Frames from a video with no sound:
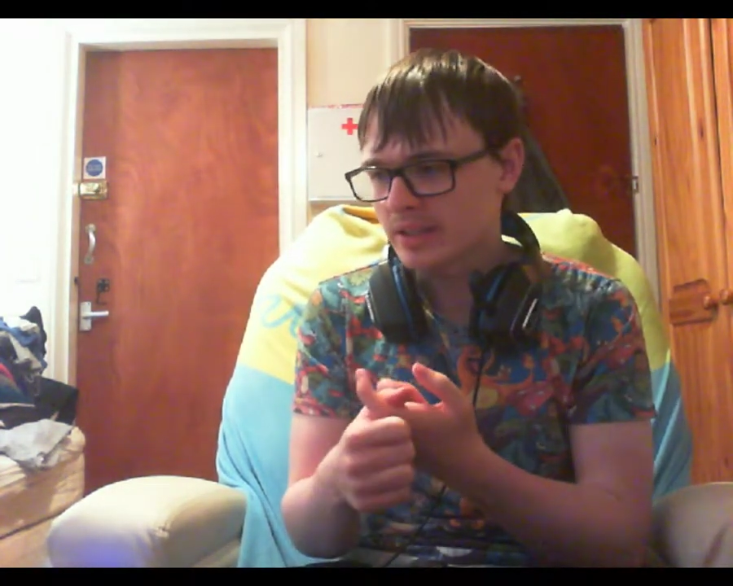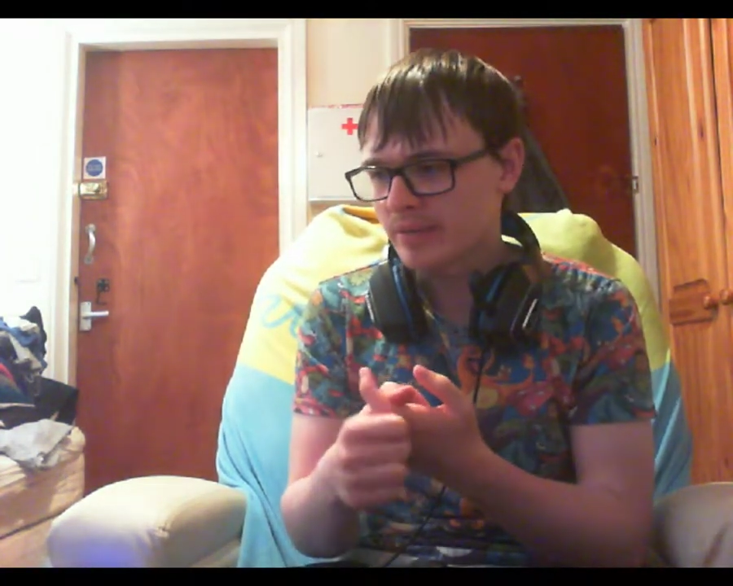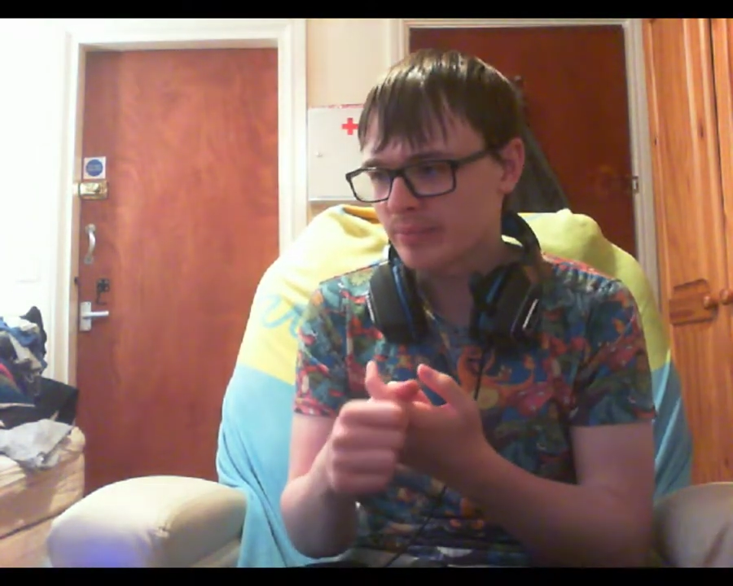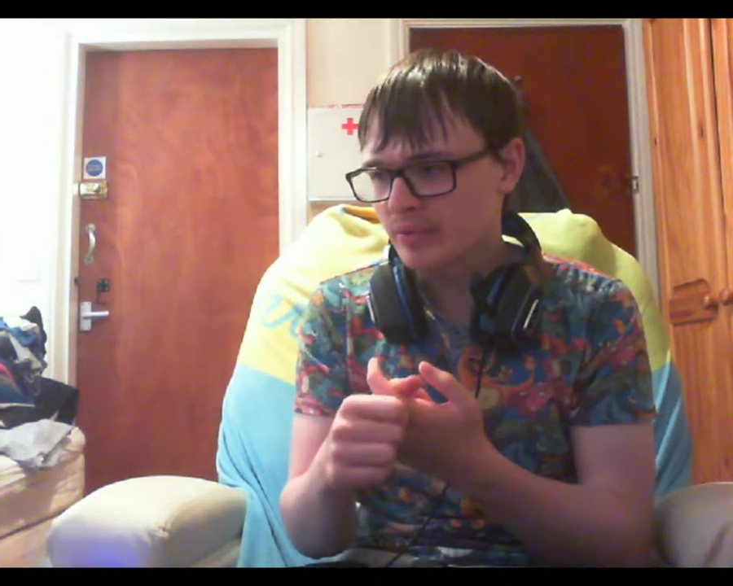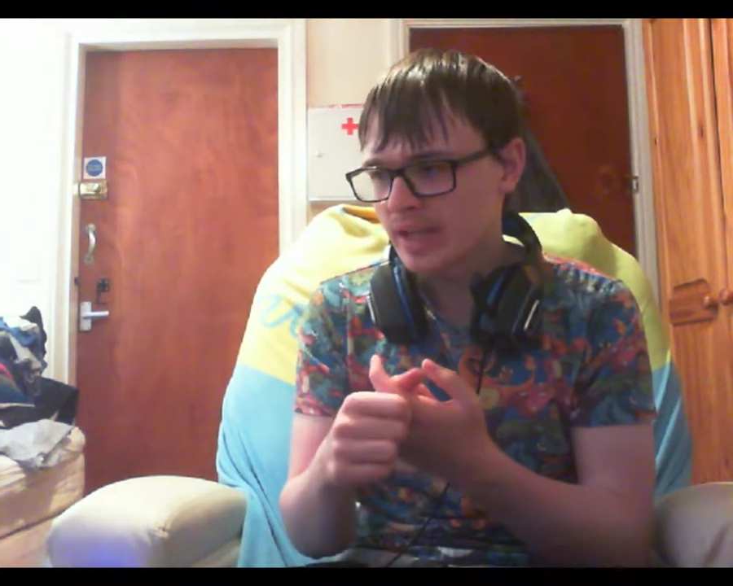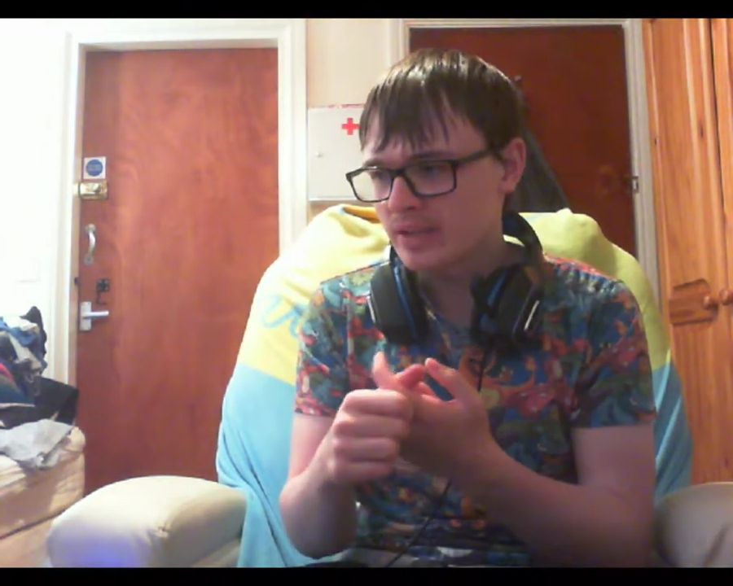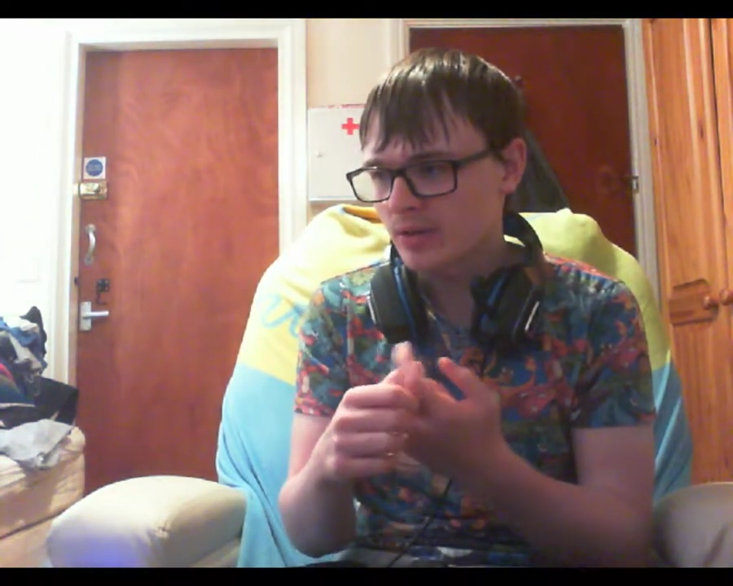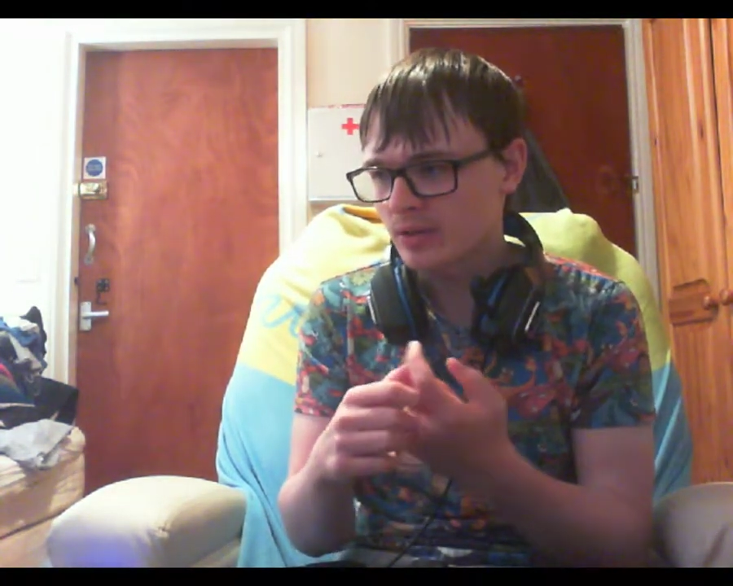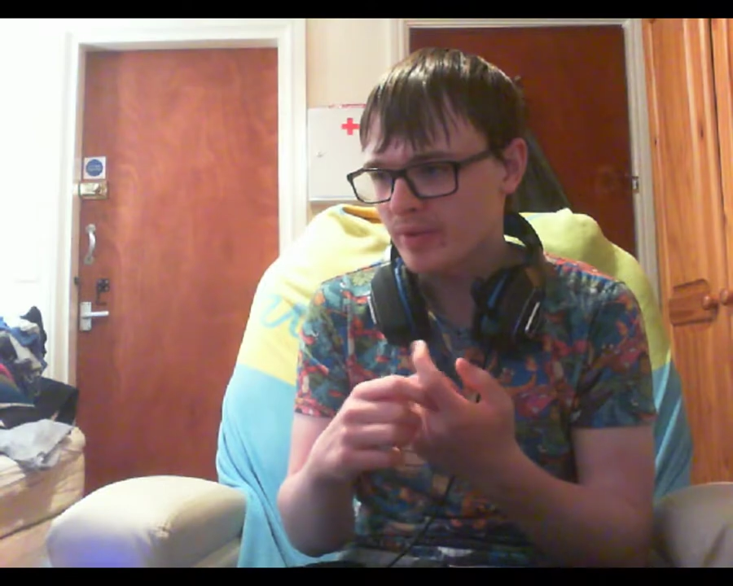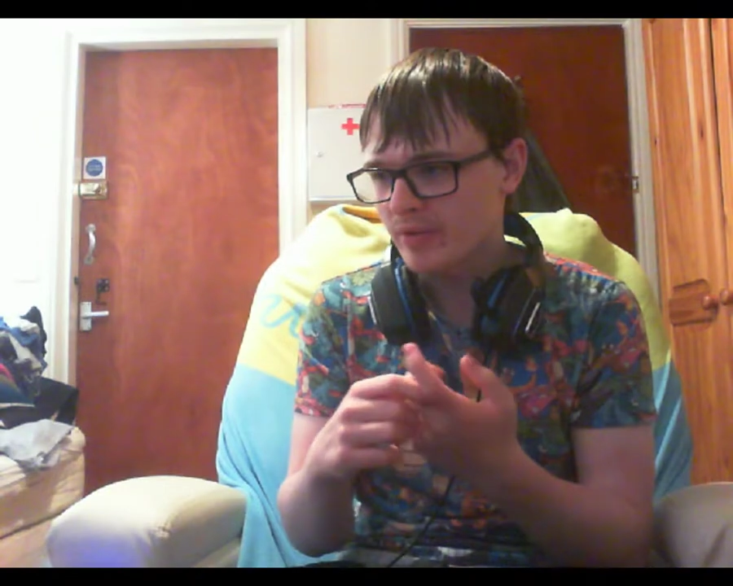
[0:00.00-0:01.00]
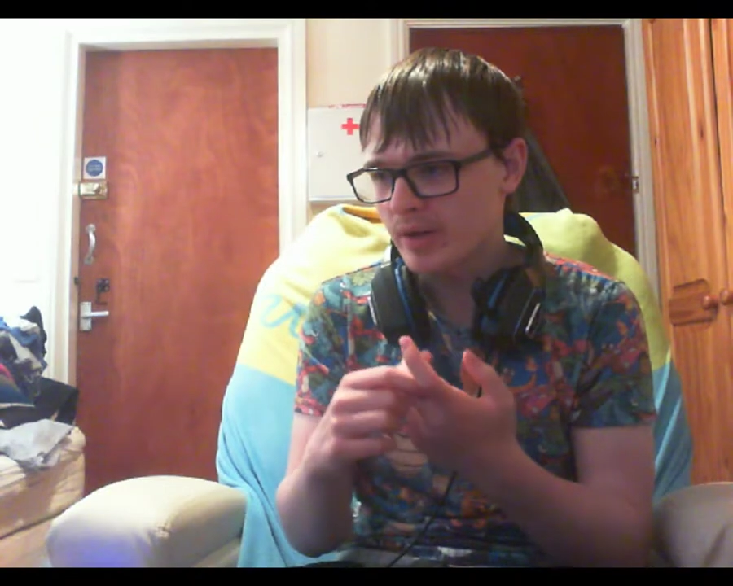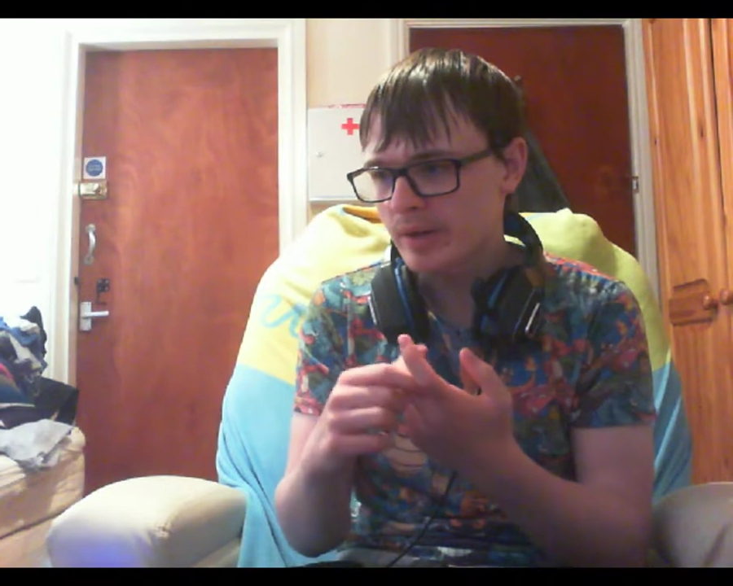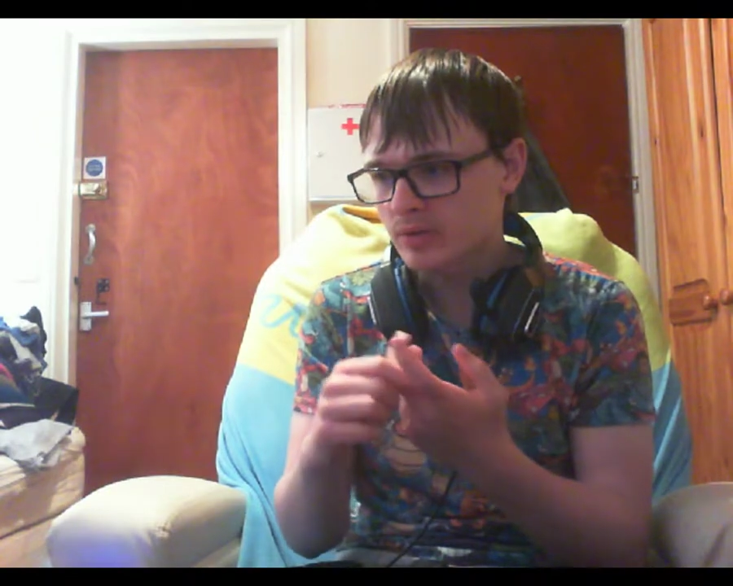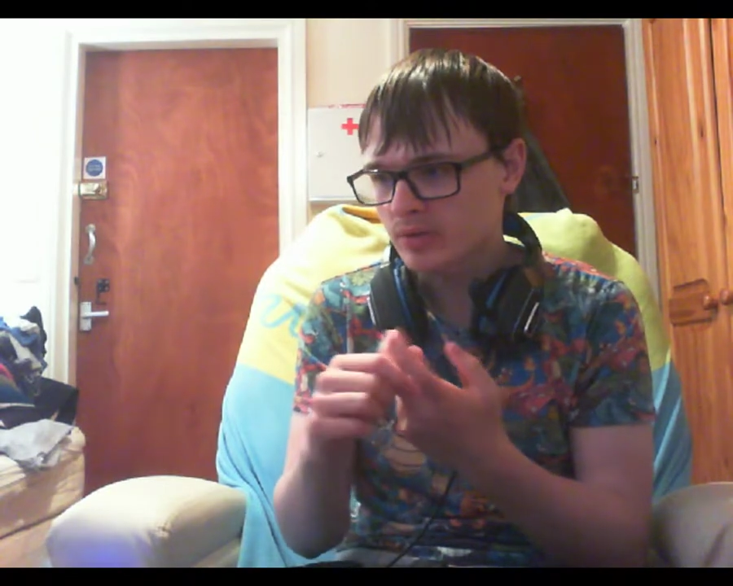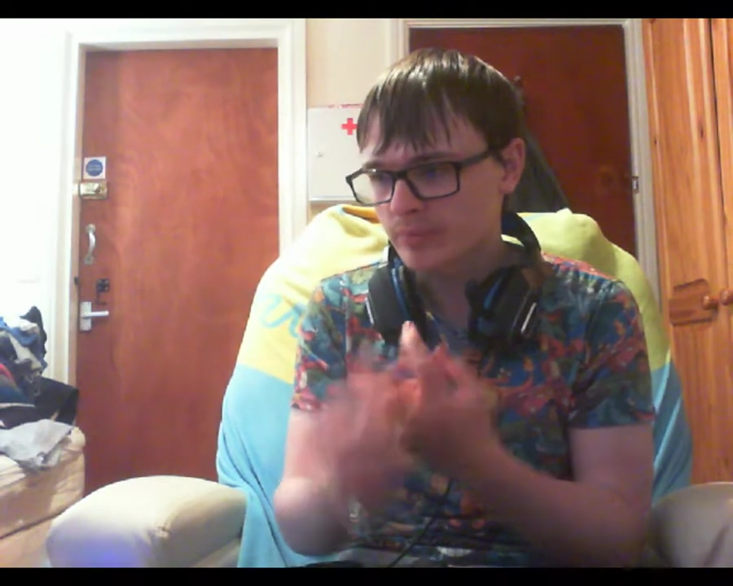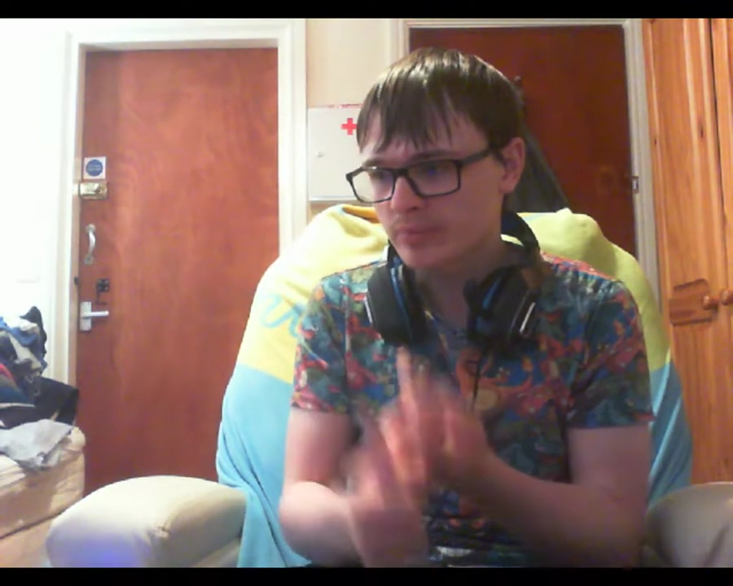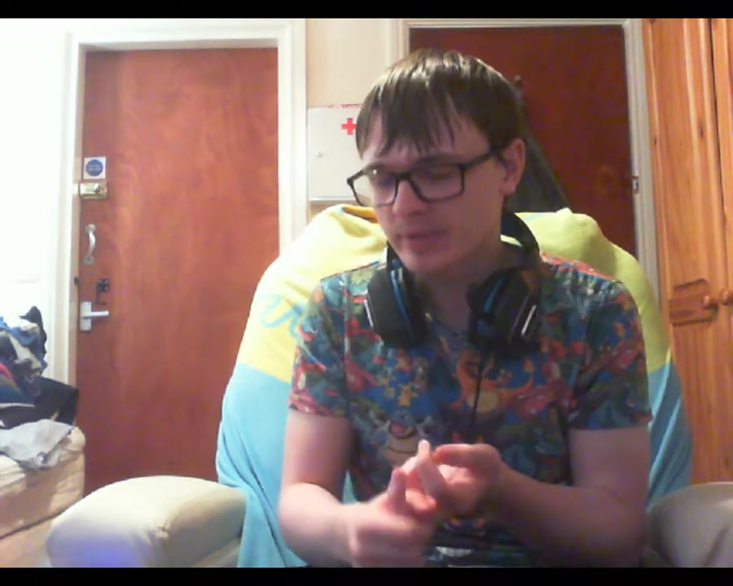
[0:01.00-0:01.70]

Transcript: The placeholder before it was just